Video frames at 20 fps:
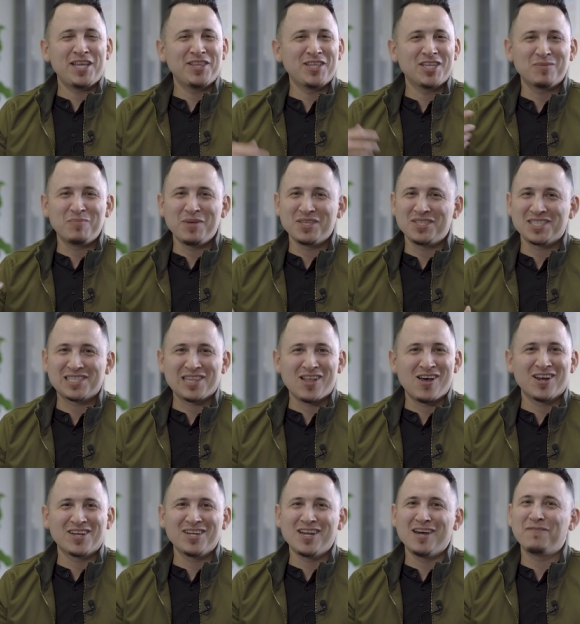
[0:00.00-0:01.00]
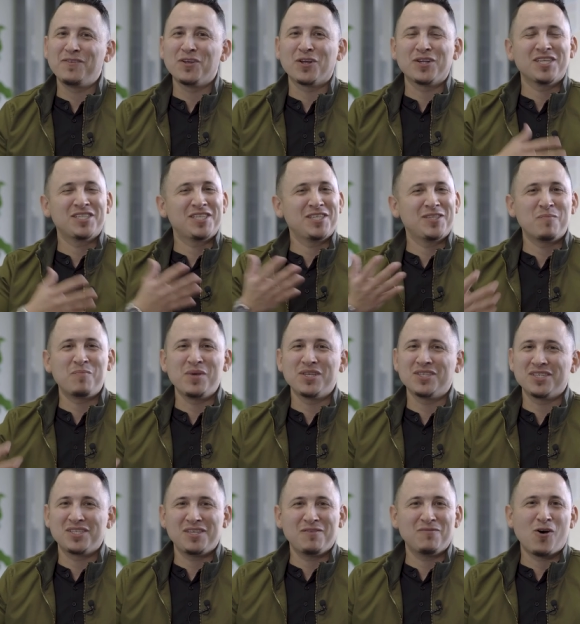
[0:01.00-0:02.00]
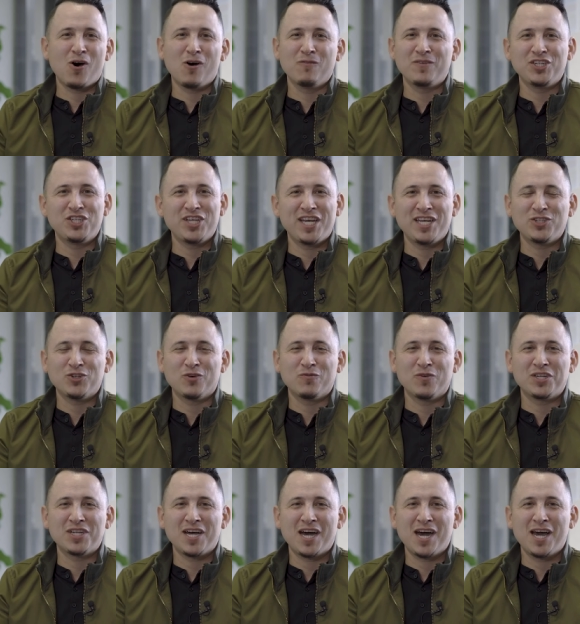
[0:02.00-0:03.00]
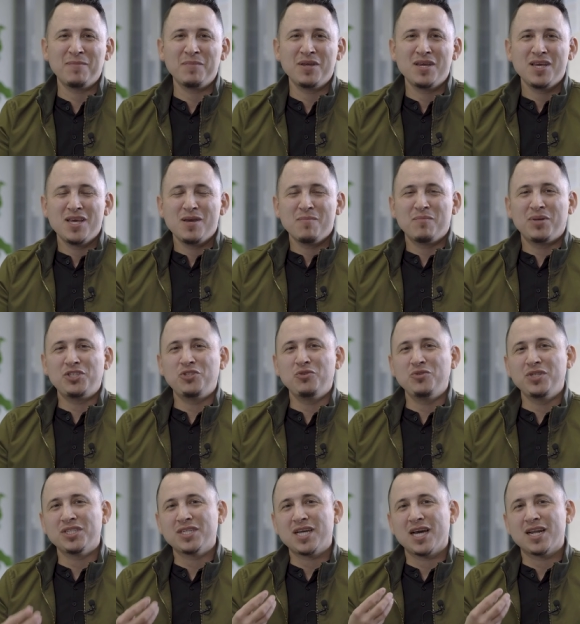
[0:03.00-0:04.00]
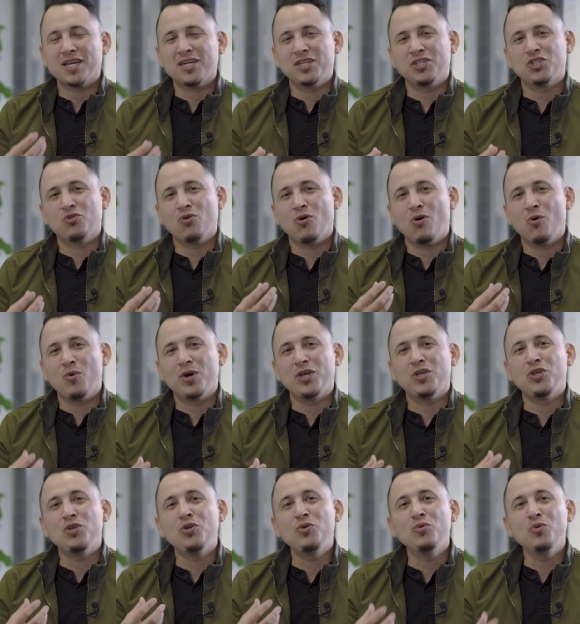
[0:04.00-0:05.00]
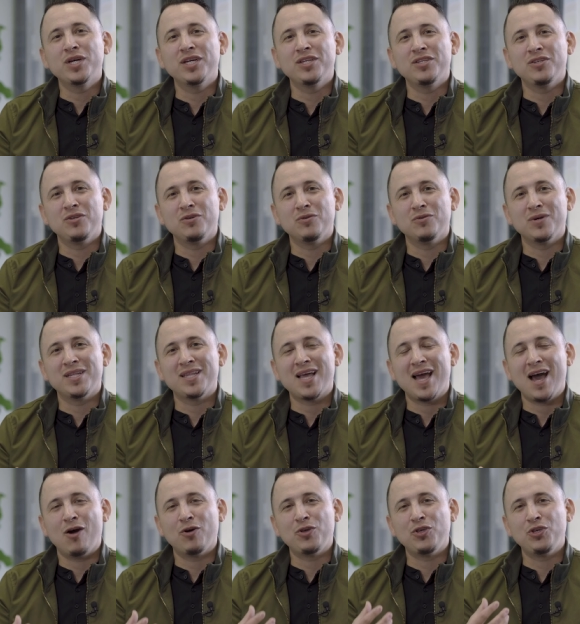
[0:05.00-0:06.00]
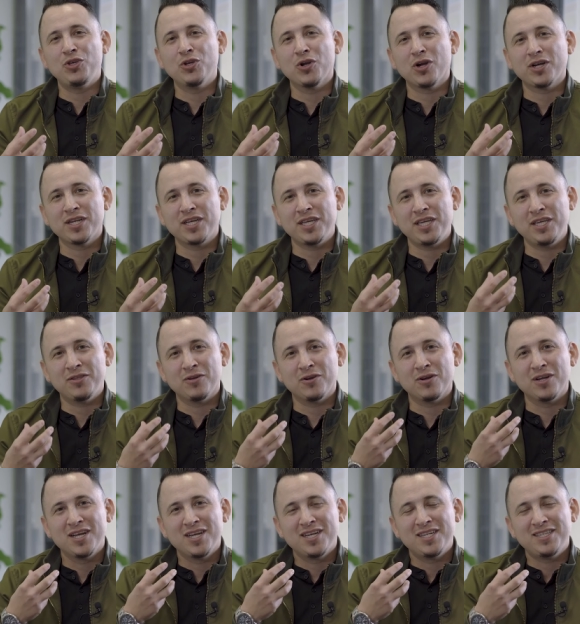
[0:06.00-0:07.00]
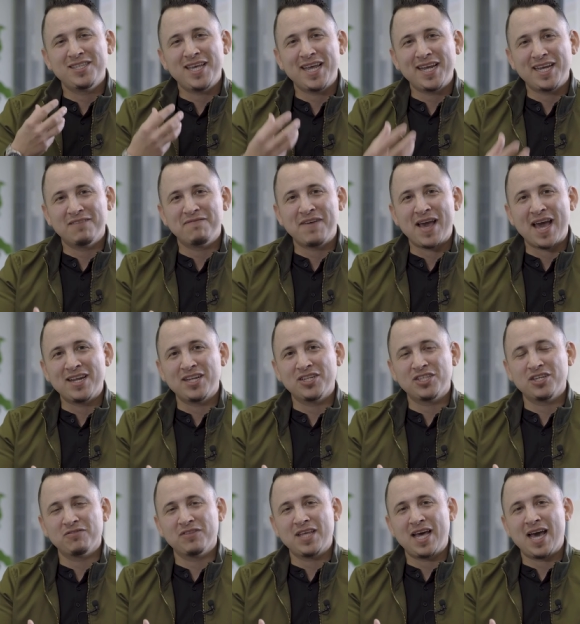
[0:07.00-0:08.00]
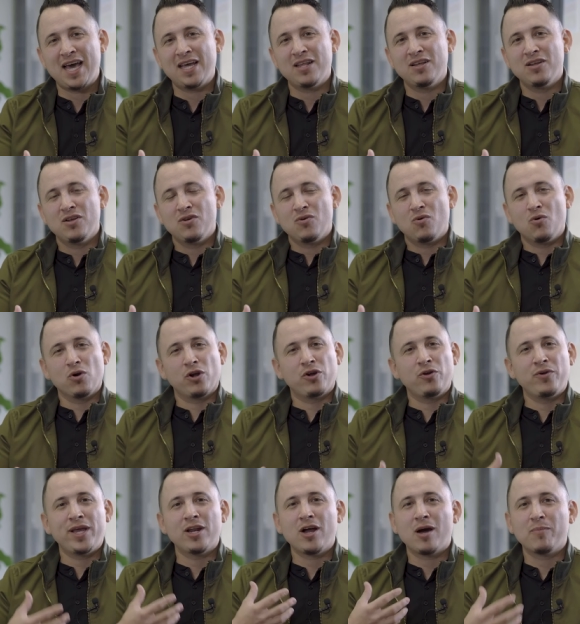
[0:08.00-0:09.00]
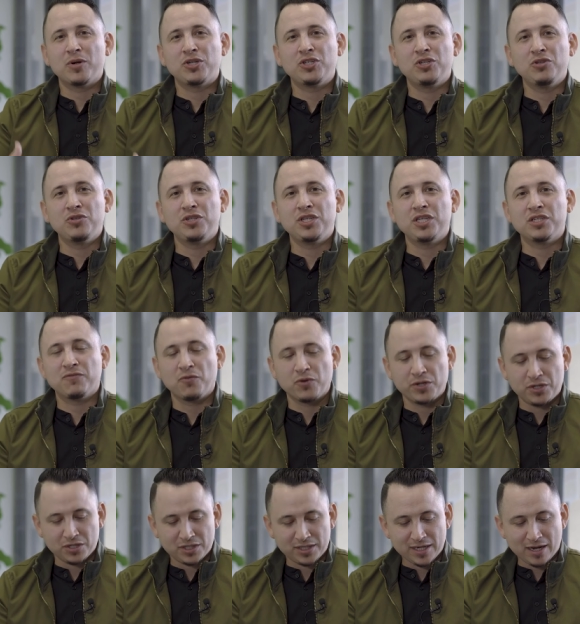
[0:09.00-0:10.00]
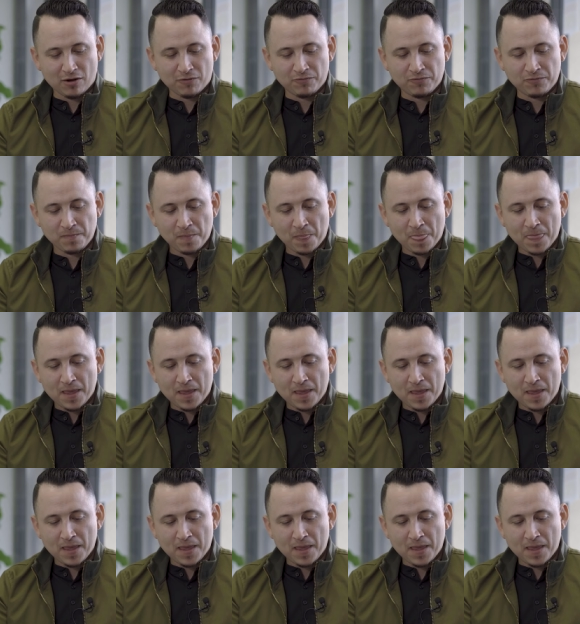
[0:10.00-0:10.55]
in this business long enough, you're gonna see the business evolve and change over time. But you just gotta control what you can do and how you're gonna either take advantage of that or create opportunities for yourself.